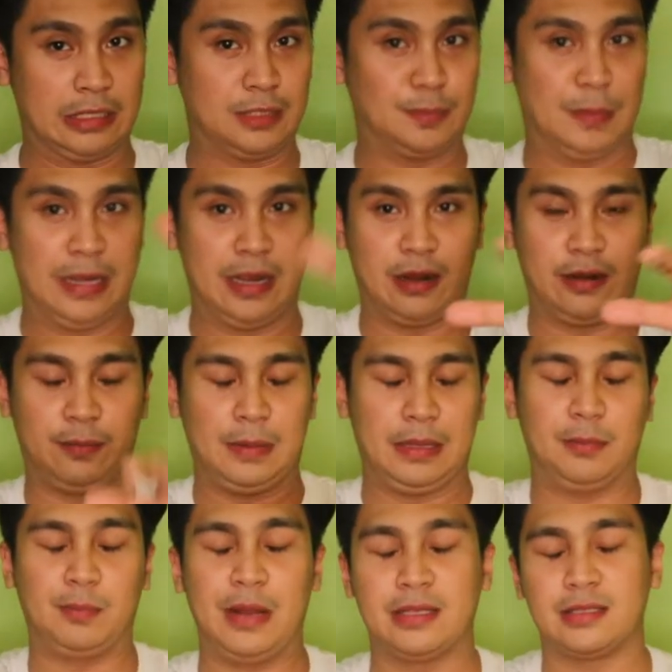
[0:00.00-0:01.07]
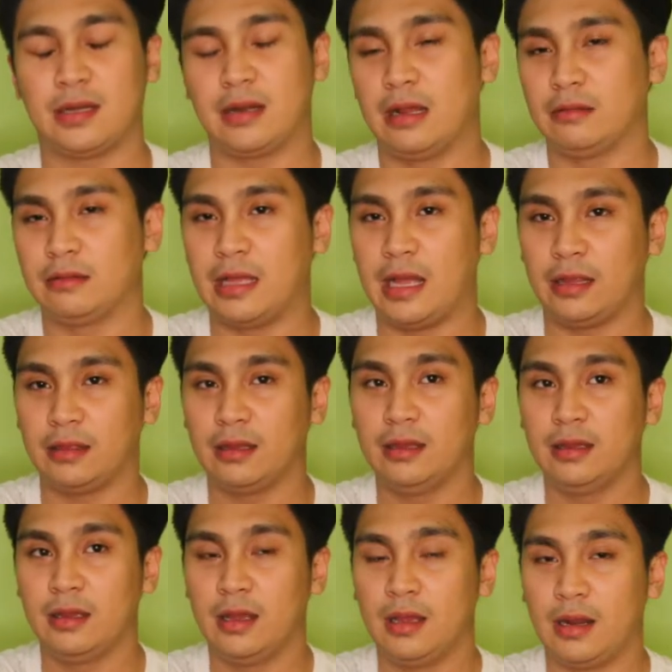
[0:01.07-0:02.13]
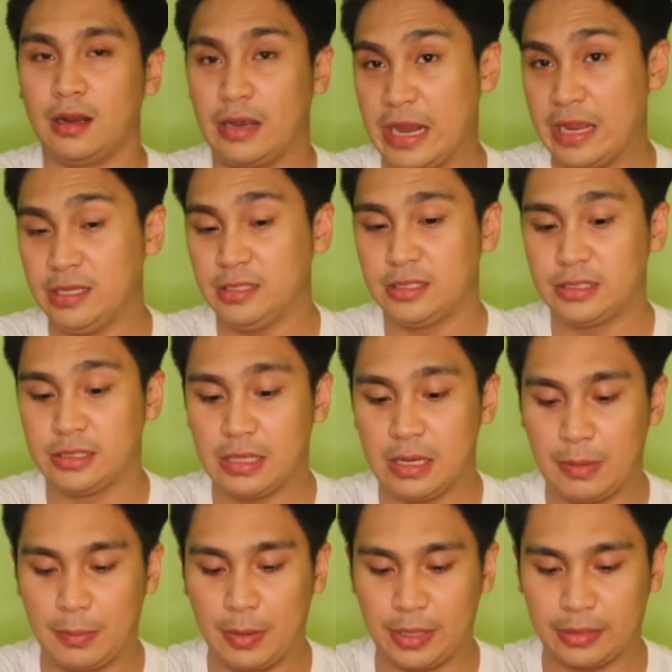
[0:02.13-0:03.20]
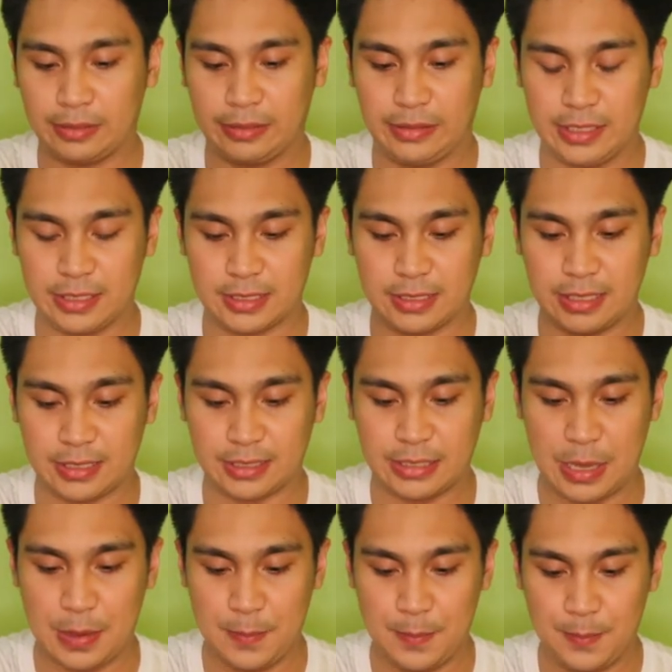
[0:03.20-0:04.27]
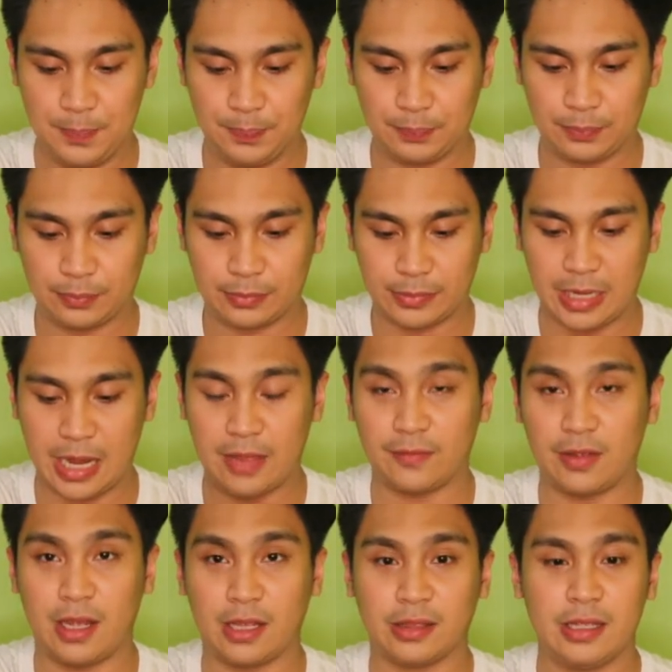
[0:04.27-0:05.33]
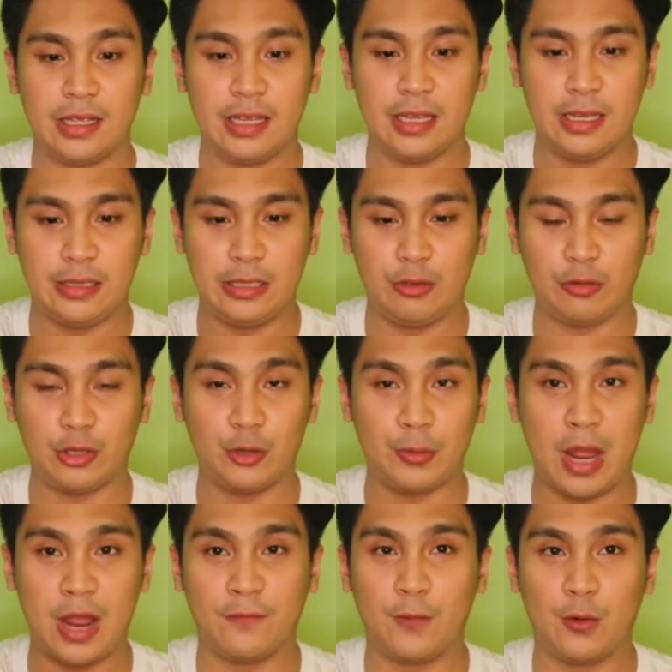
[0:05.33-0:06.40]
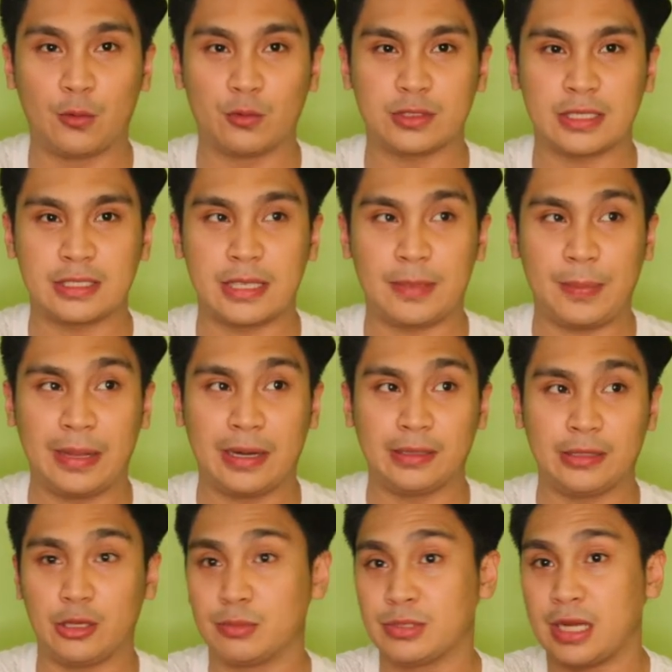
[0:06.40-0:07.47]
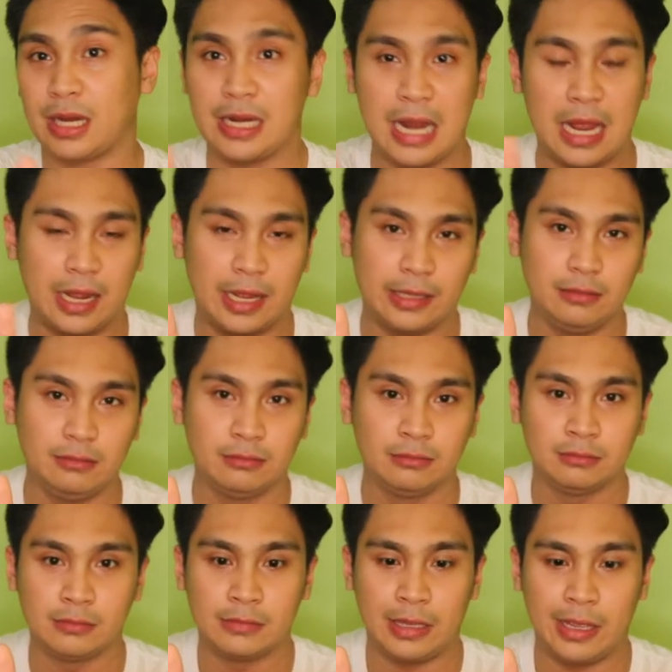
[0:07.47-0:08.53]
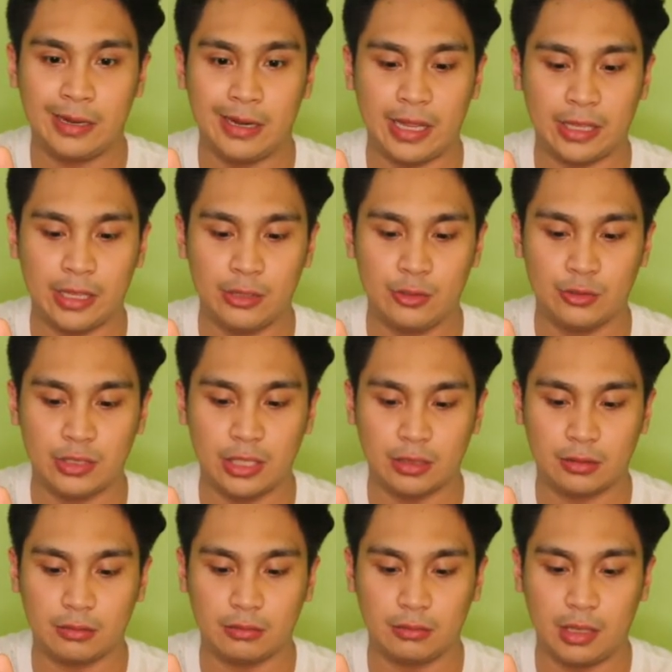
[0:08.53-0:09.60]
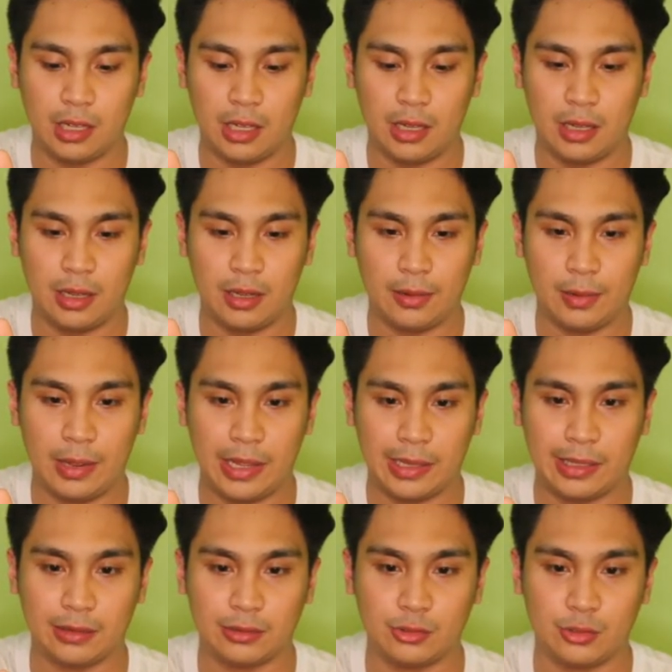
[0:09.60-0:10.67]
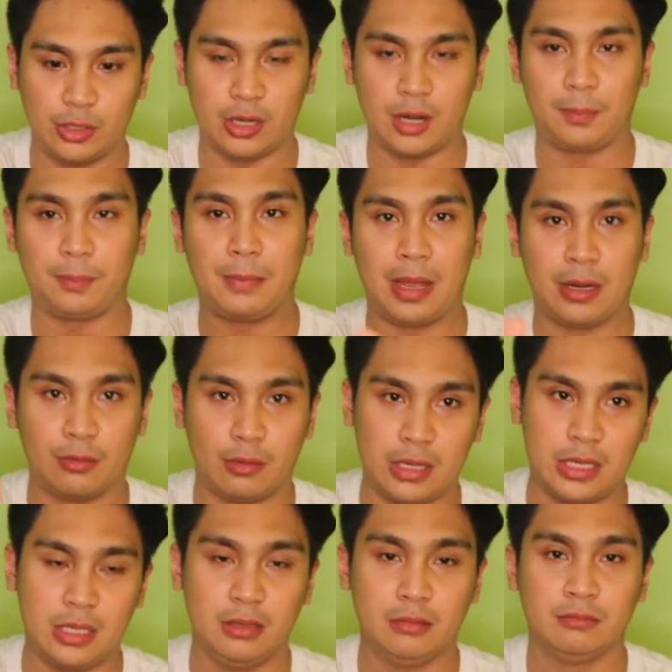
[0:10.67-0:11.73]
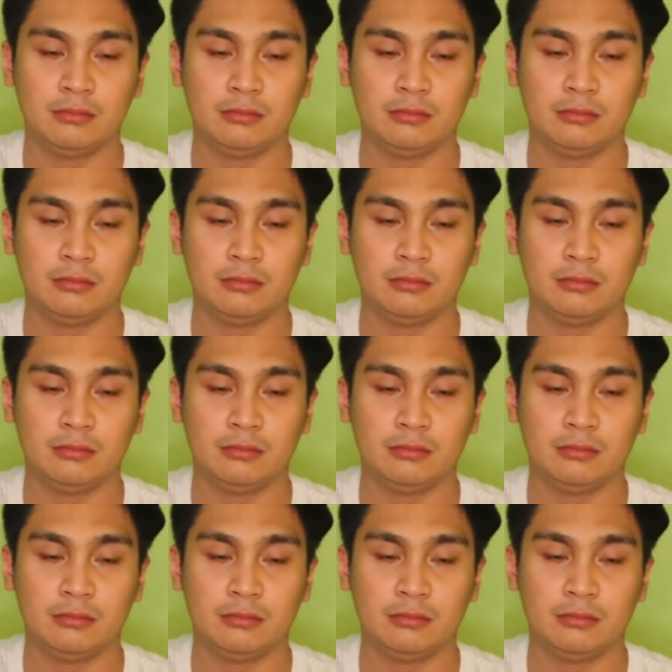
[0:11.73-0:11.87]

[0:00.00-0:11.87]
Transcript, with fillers: It's play, it plays around that range, but this system that I've got, hindi ko ginawa eye focus kasi parang hindi ko siya kailangan, and I can use it, uh, I can tune it up manually